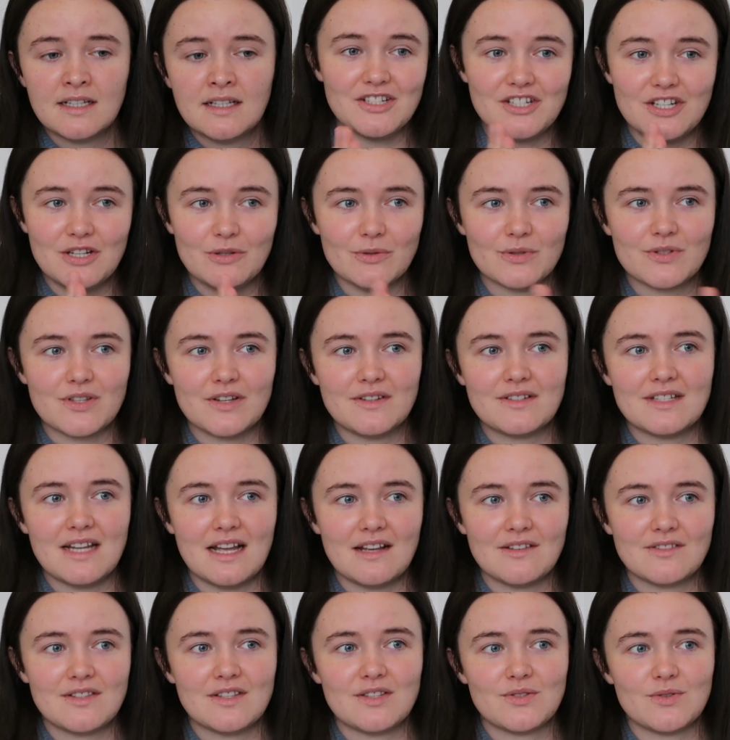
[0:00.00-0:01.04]
And she also
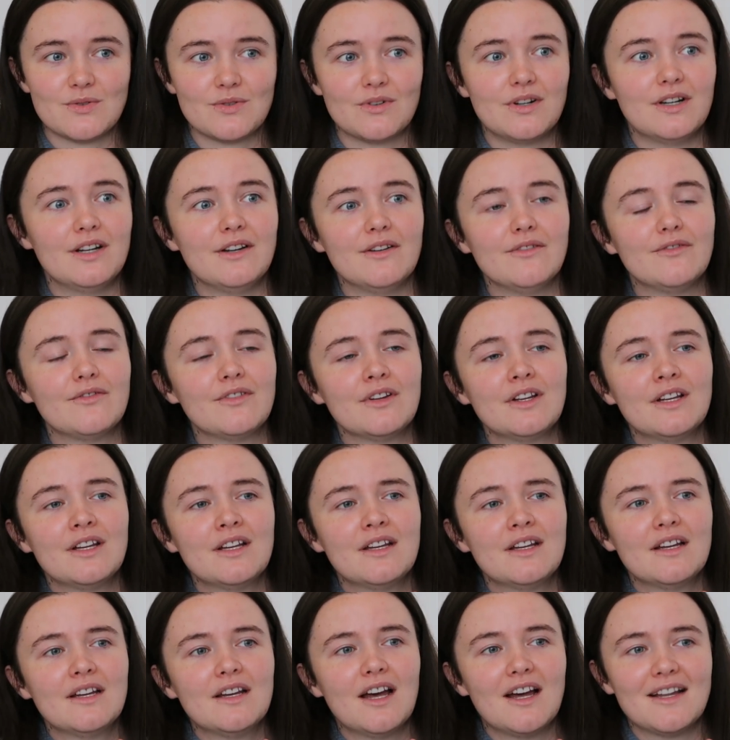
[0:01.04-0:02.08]
tells the story of
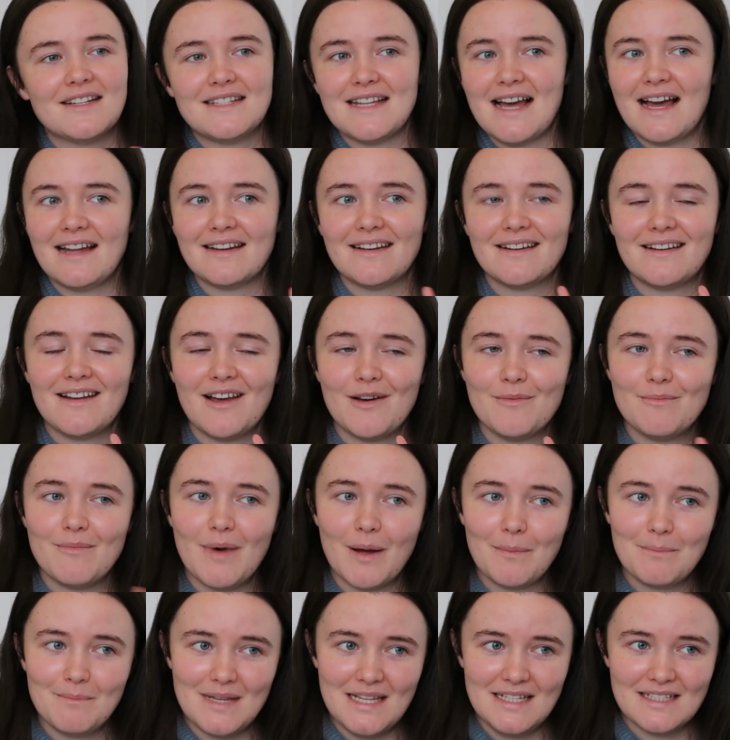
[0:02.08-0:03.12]
her dad and her
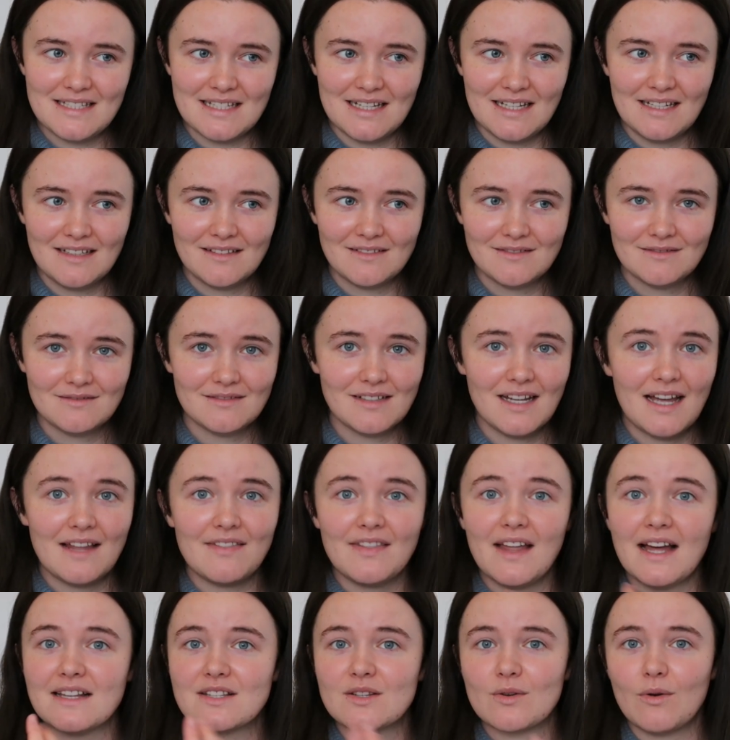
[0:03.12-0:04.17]
mum meeting,
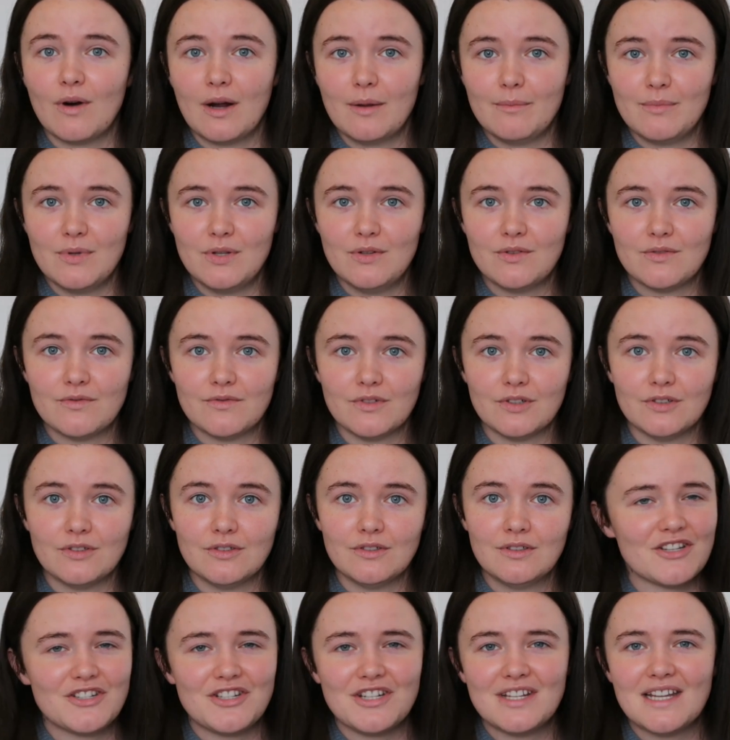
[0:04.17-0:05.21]
and that's quite beautiful.
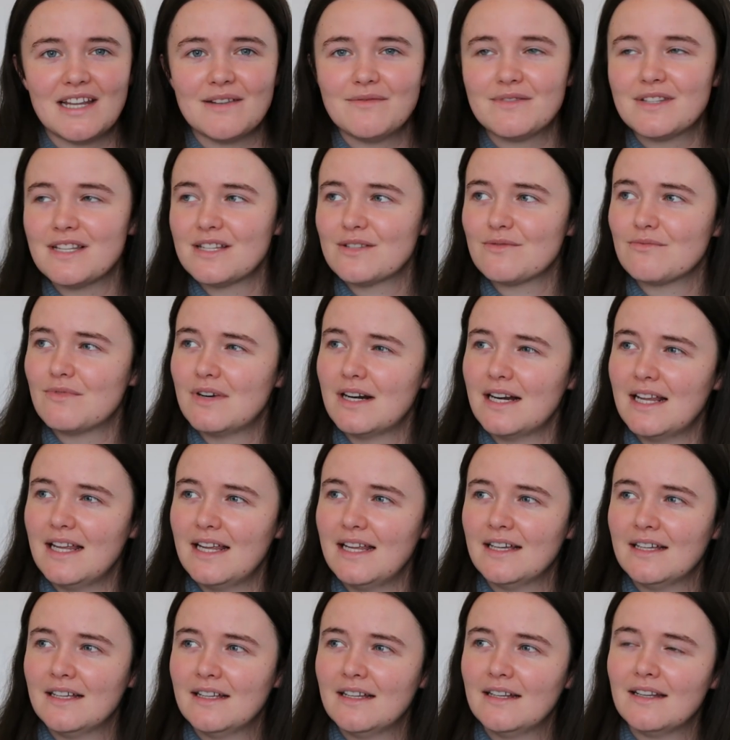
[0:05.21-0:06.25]
So she gives this
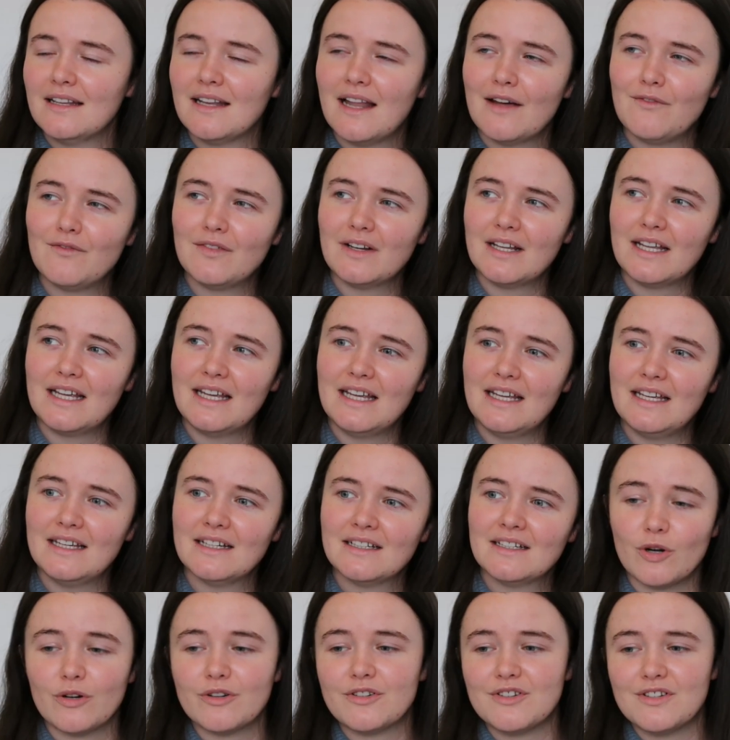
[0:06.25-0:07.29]
really lovely,
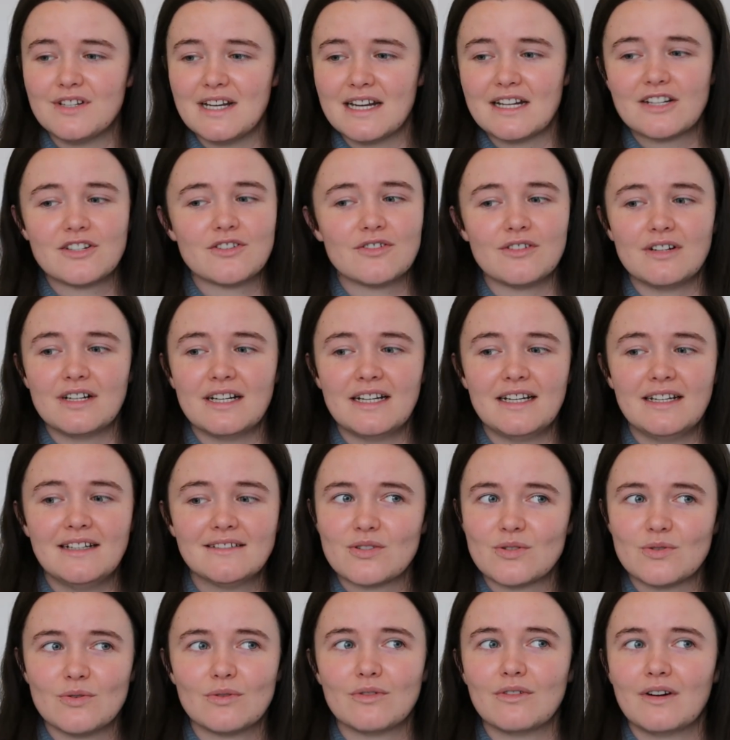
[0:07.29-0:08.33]
contradictory
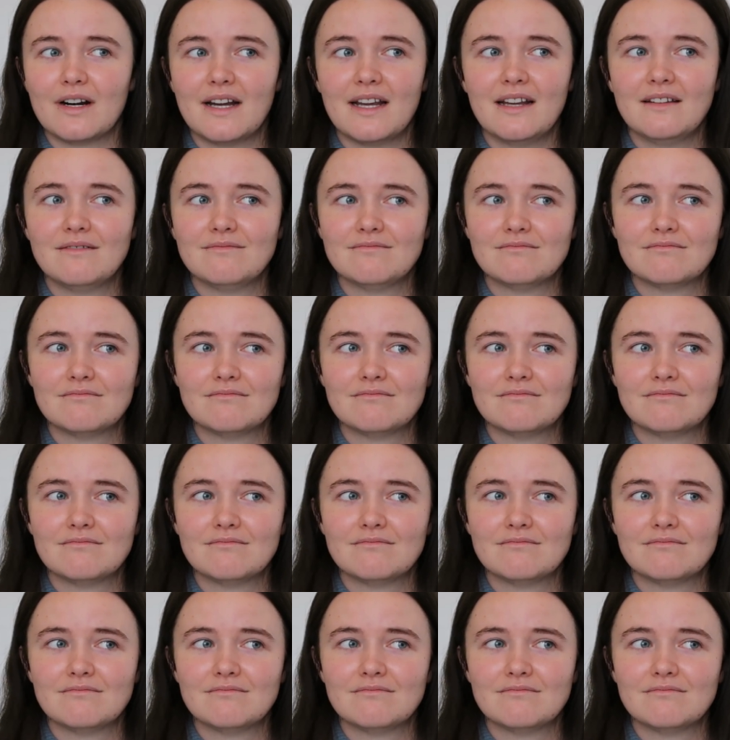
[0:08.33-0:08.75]
story.